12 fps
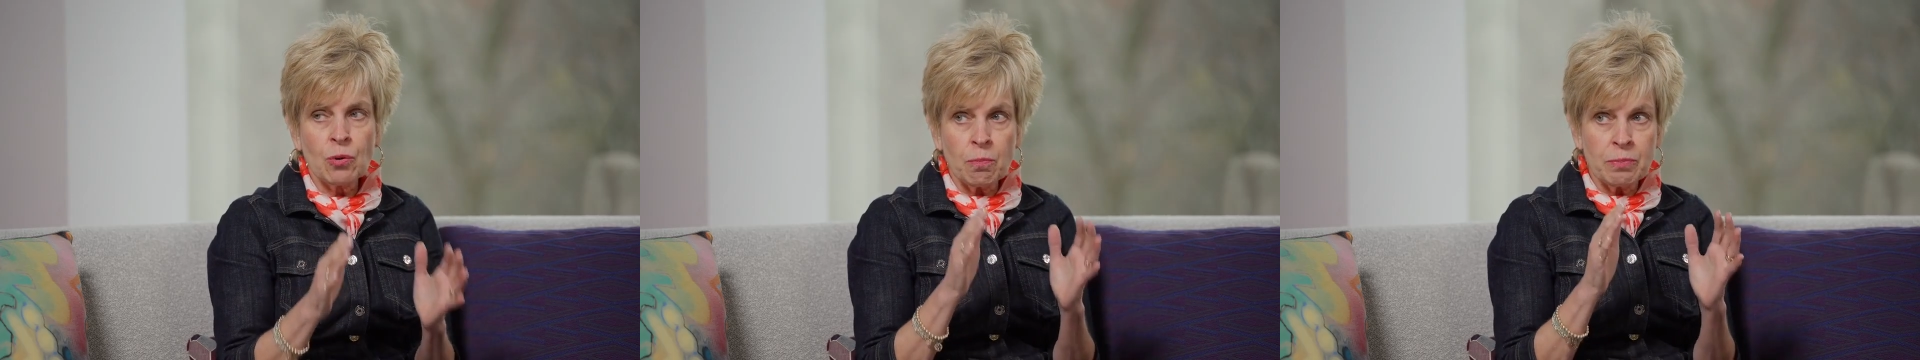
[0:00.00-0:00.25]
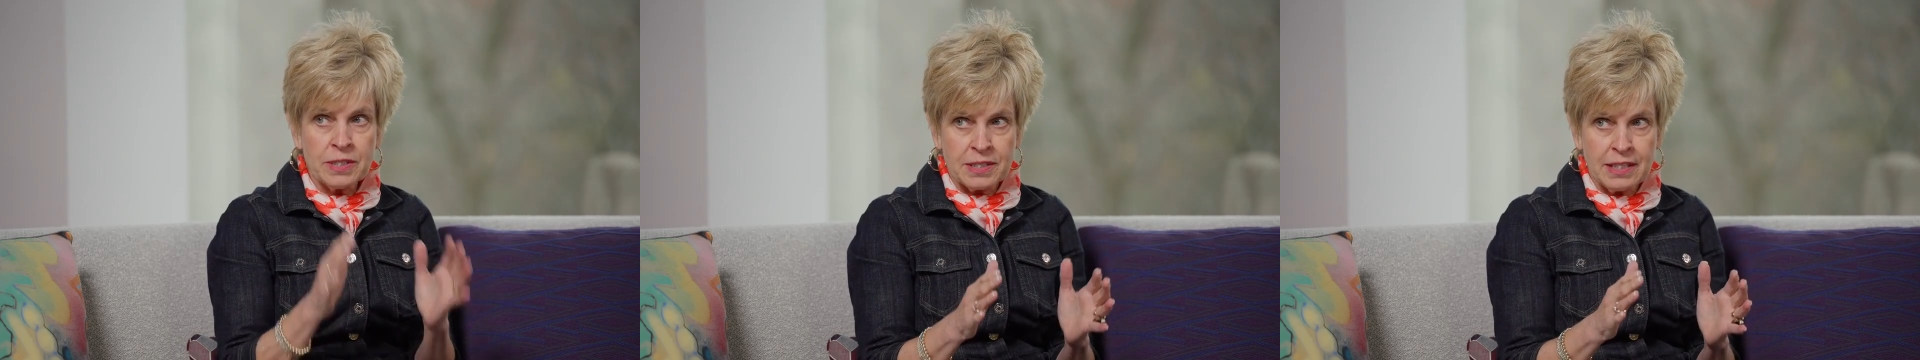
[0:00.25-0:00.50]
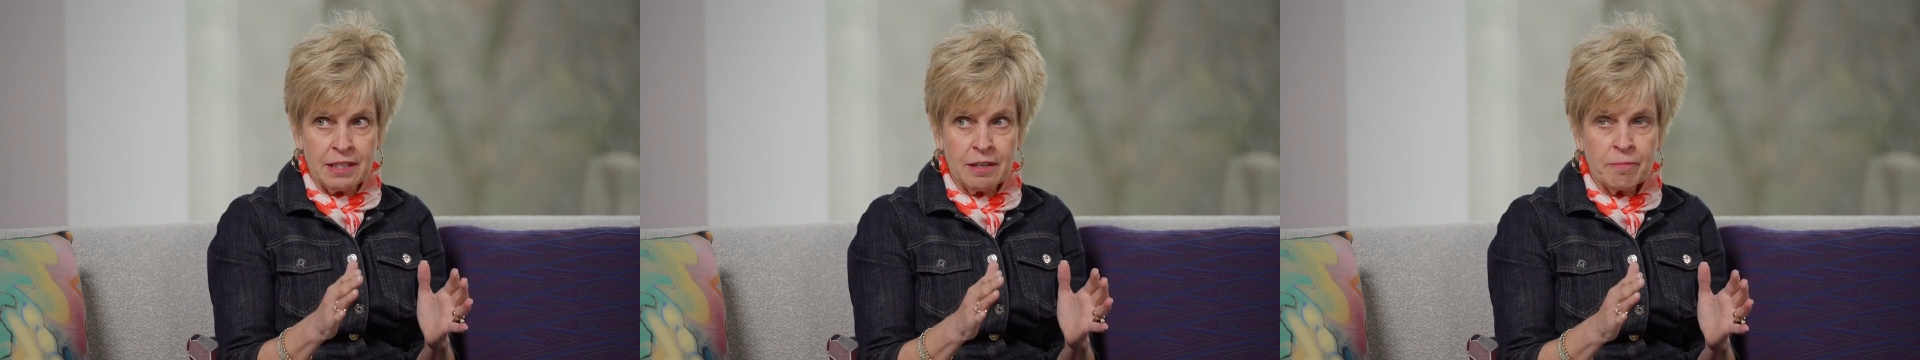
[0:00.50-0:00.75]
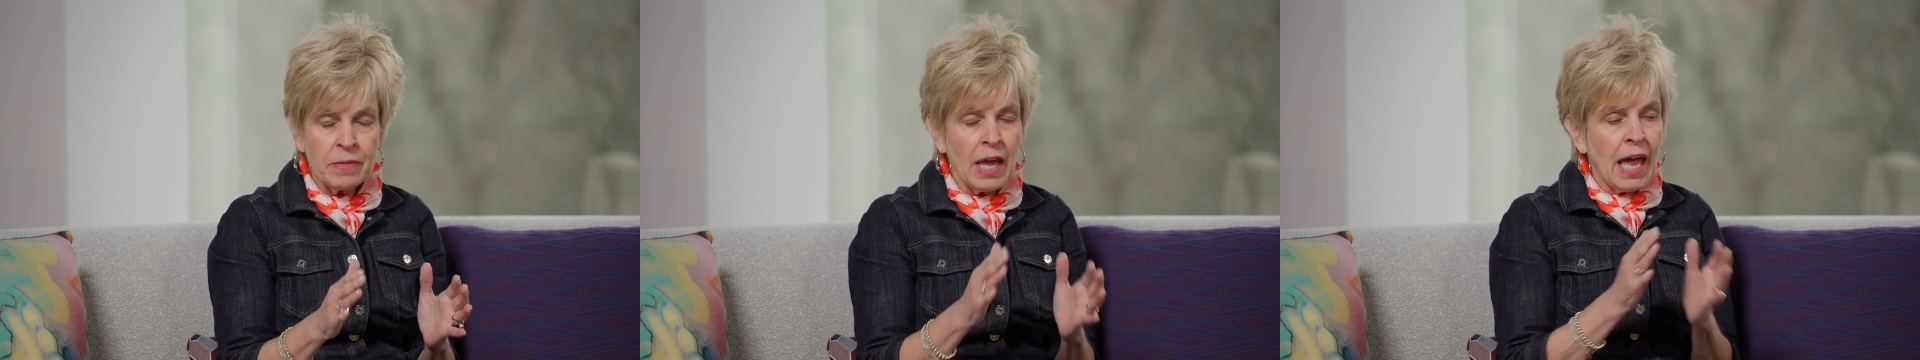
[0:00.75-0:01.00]
busy.
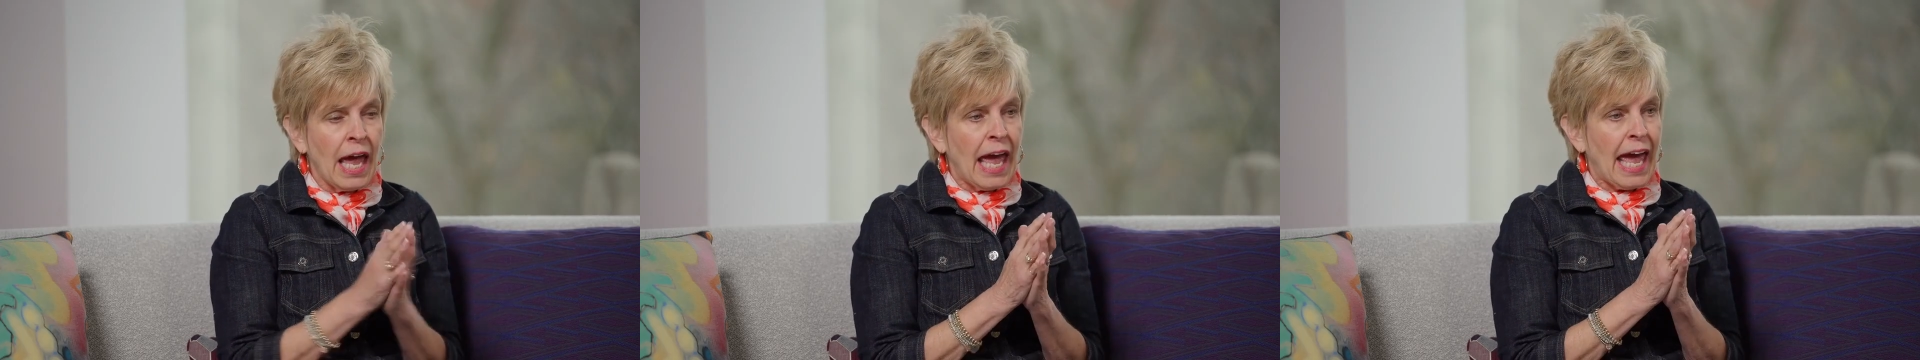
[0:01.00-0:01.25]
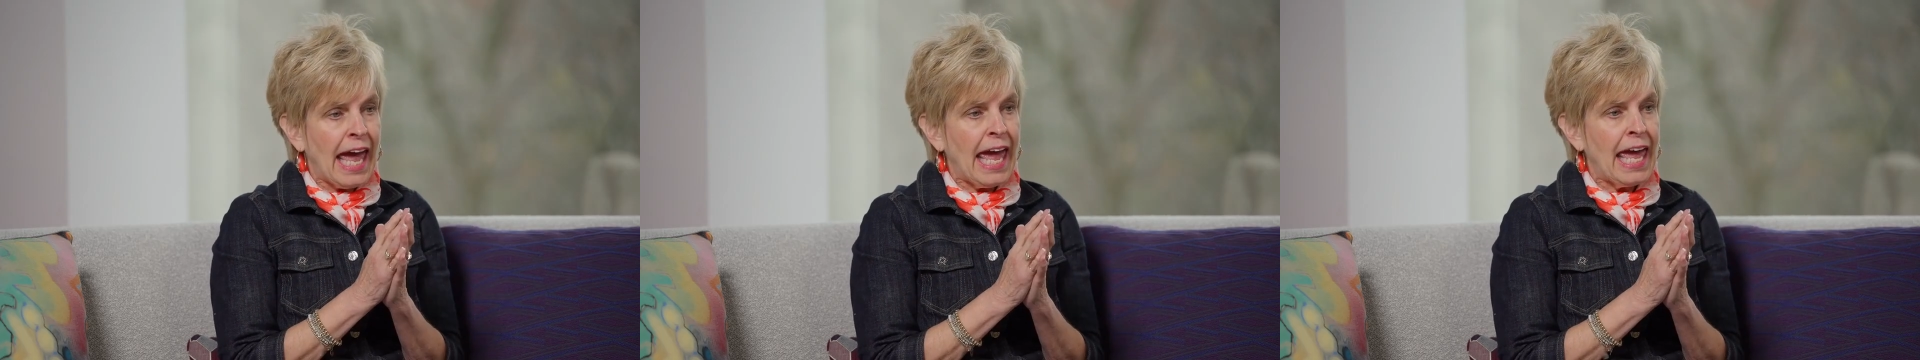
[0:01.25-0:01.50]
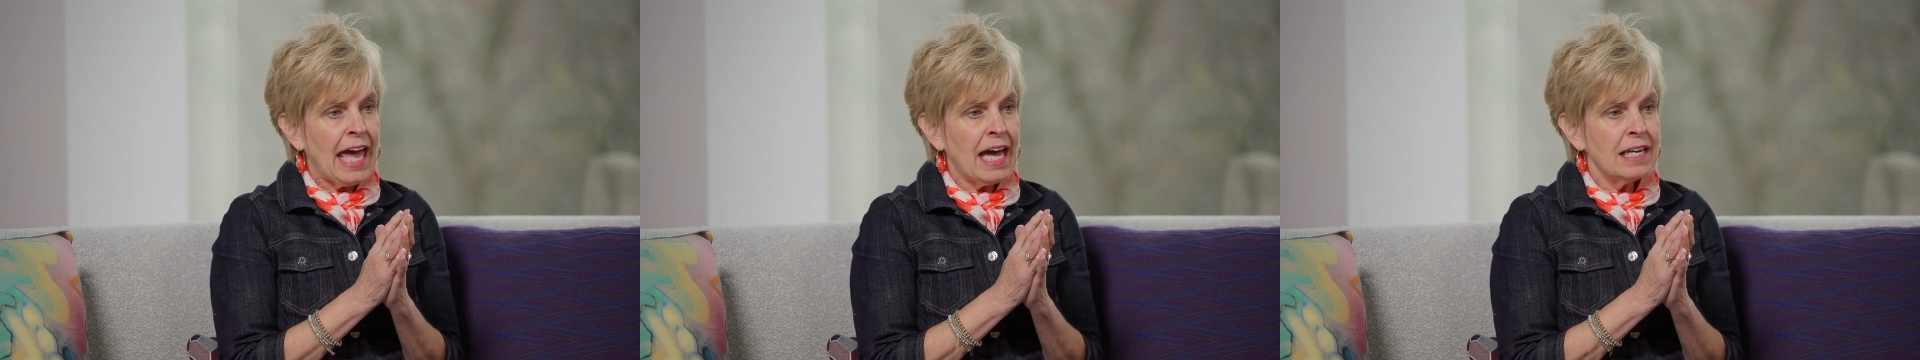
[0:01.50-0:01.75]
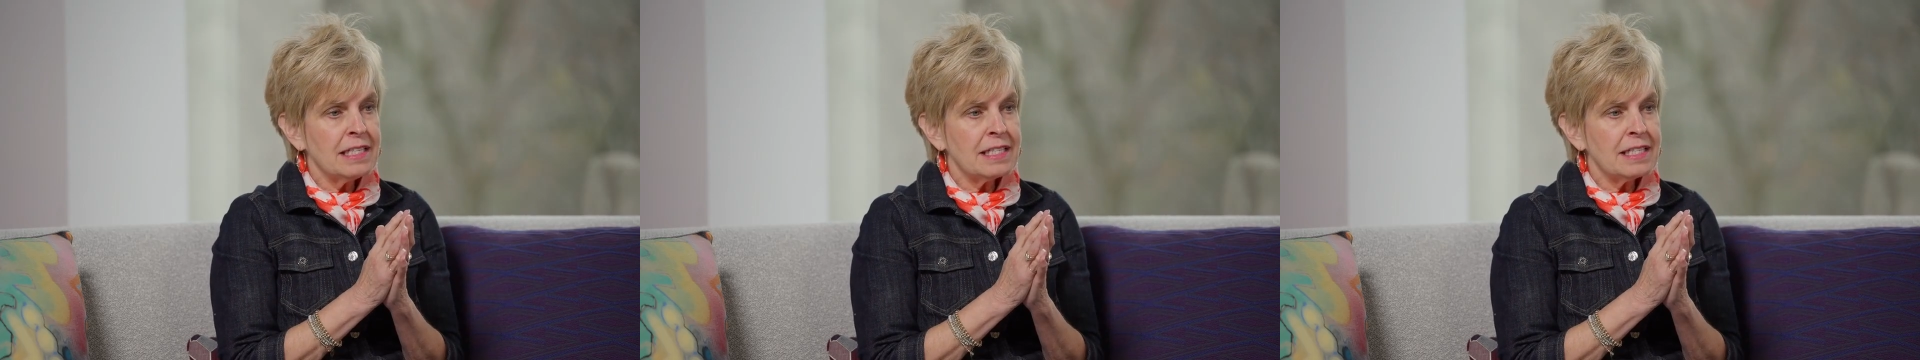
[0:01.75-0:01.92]
And